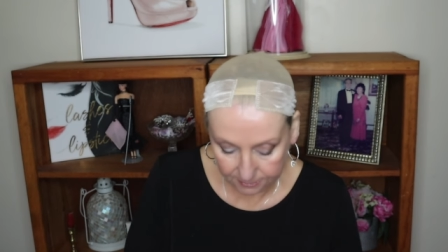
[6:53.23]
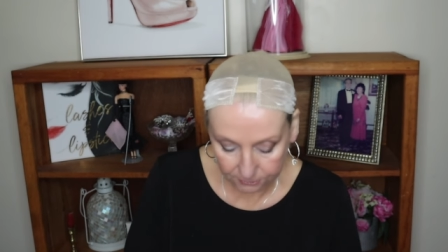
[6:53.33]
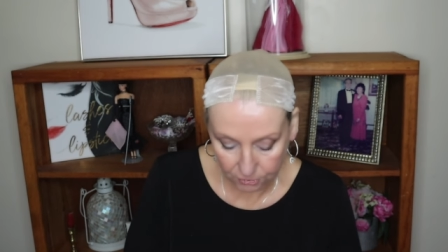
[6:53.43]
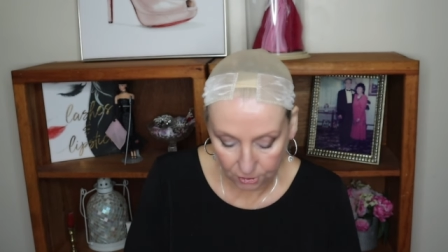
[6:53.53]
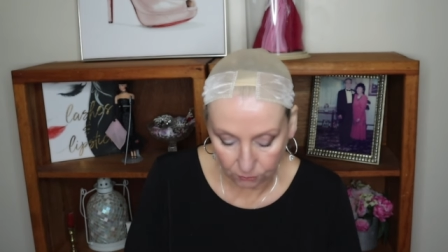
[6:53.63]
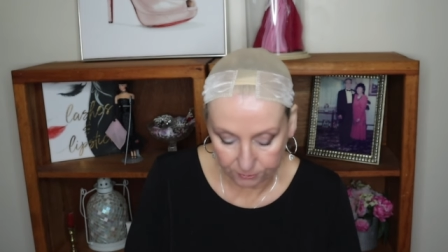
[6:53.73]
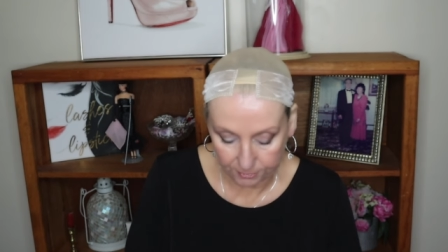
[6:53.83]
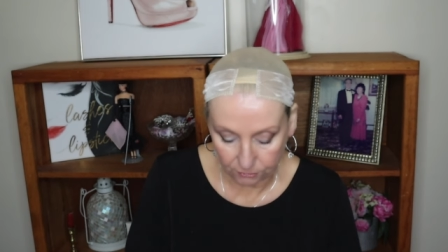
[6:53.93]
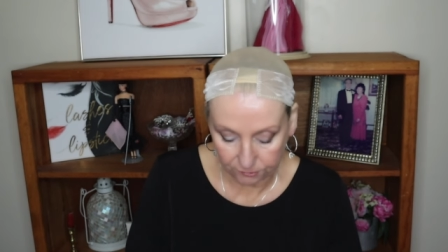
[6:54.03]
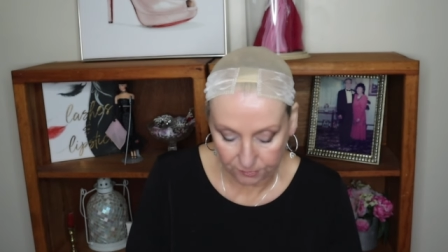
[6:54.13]
you know,
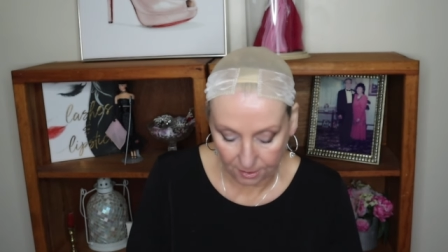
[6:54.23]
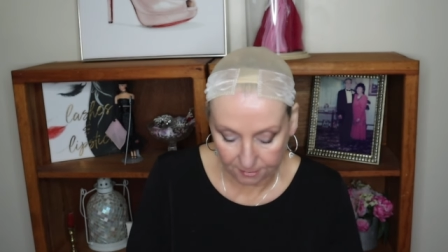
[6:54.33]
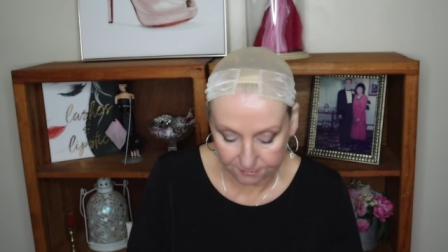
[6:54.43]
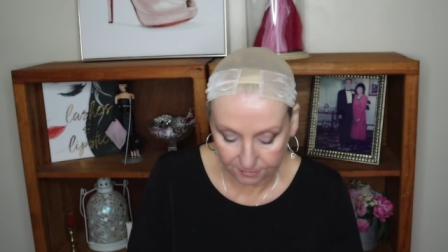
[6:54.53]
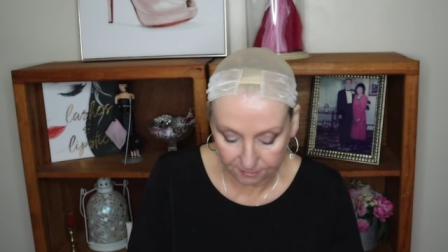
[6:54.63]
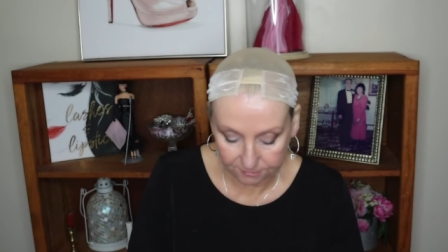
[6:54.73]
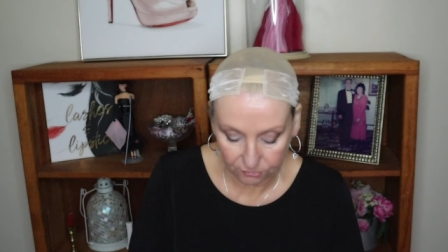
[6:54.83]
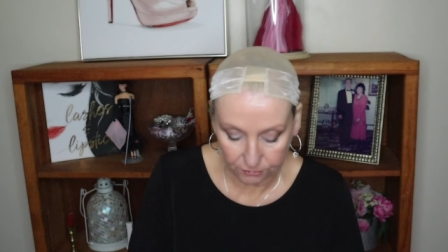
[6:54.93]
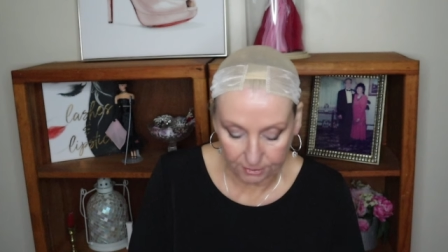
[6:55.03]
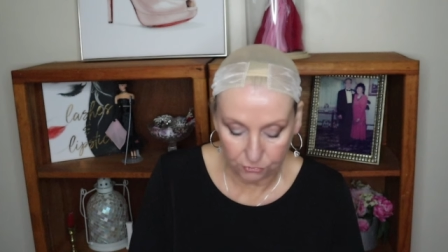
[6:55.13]
their sizing
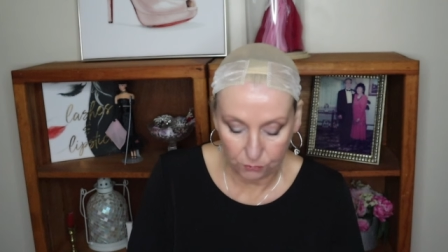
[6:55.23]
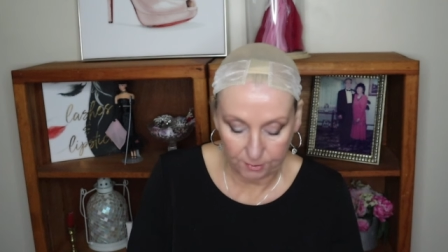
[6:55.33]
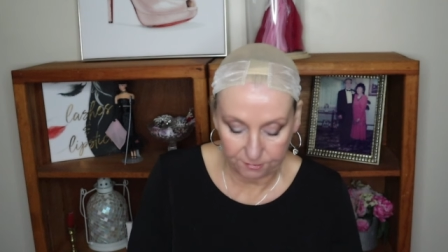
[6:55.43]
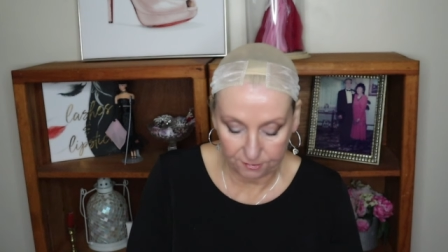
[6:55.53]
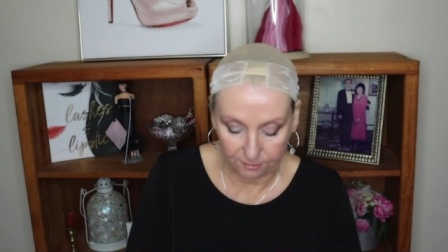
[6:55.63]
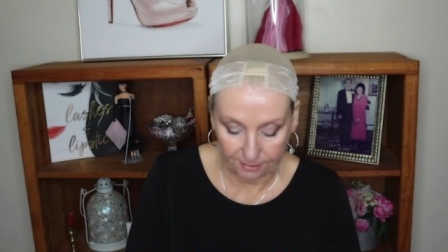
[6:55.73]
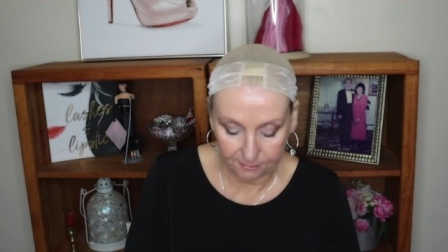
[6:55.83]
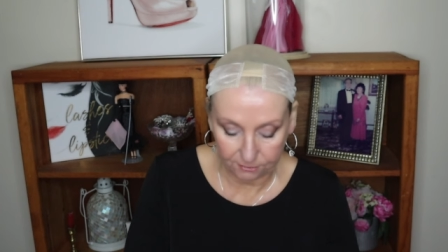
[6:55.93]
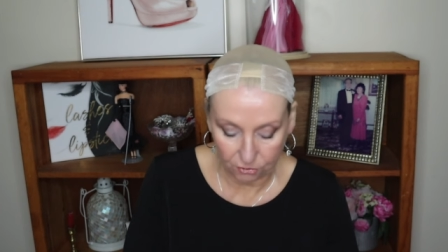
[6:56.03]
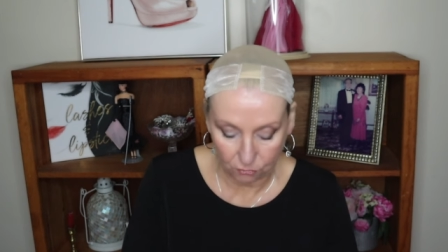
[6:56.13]
so that you can
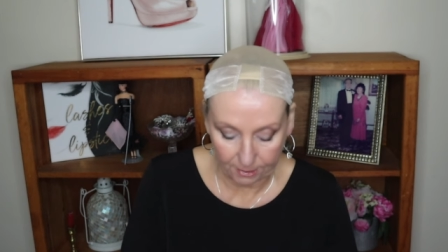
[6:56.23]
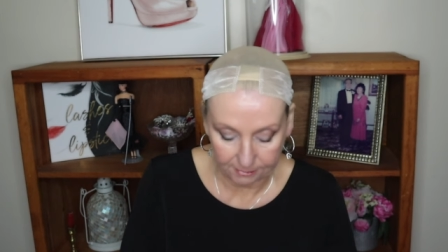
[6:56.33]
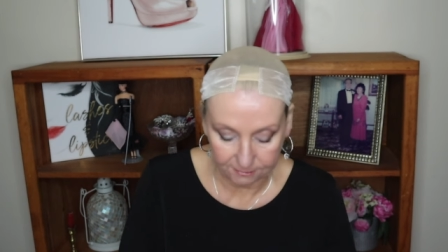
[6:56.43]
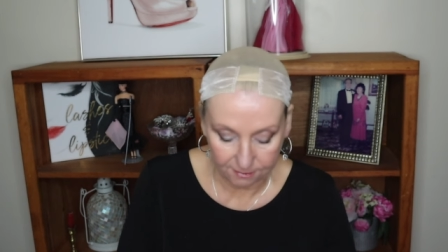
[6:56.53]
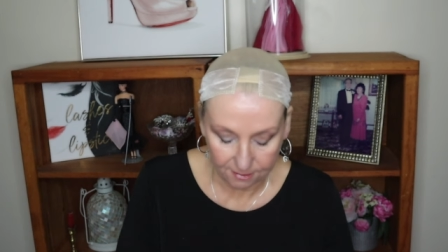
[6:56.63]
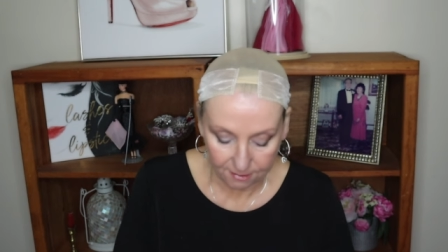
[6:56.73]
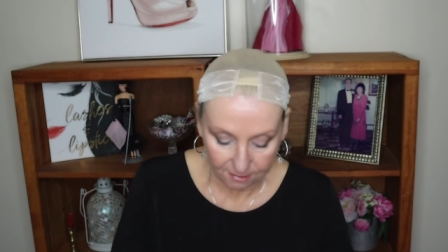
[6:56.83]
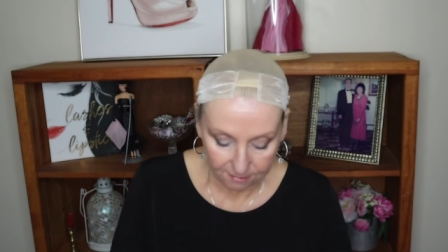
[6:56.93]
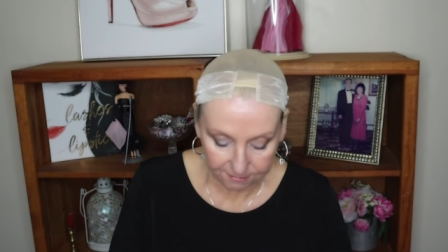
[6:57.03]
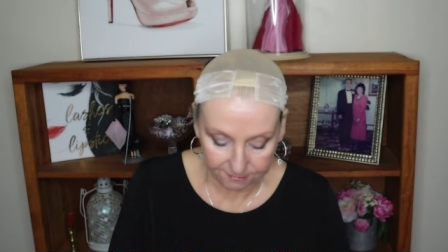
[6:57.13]
select the correct
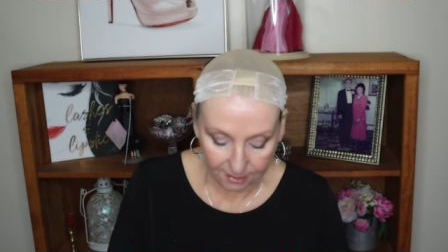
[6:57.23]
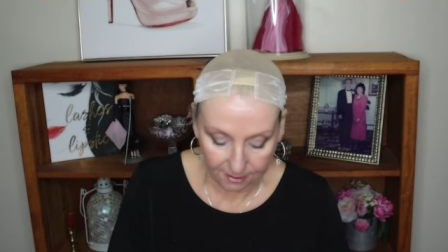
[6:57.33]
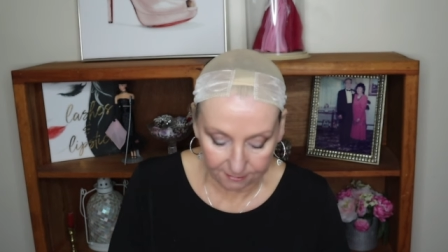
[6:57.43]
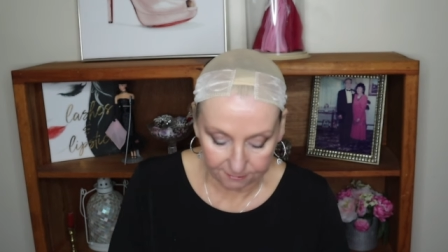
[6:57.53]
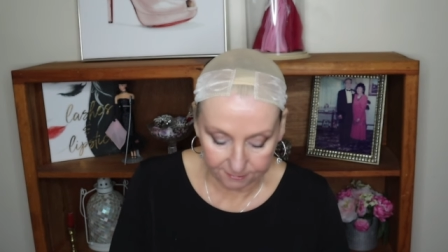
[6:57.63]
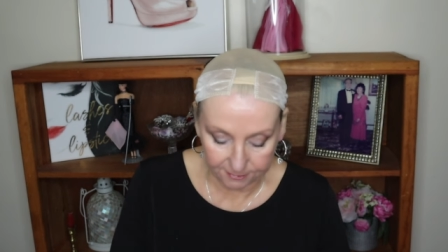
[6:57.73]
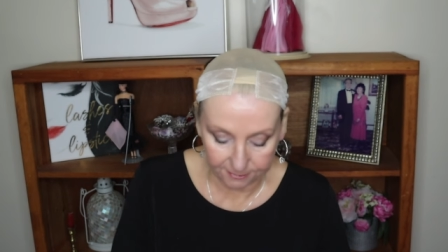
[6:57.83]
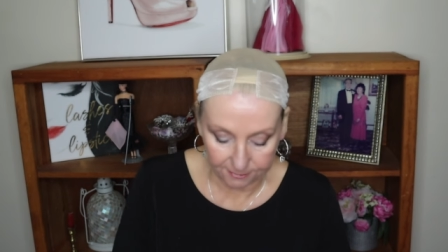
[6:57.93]
size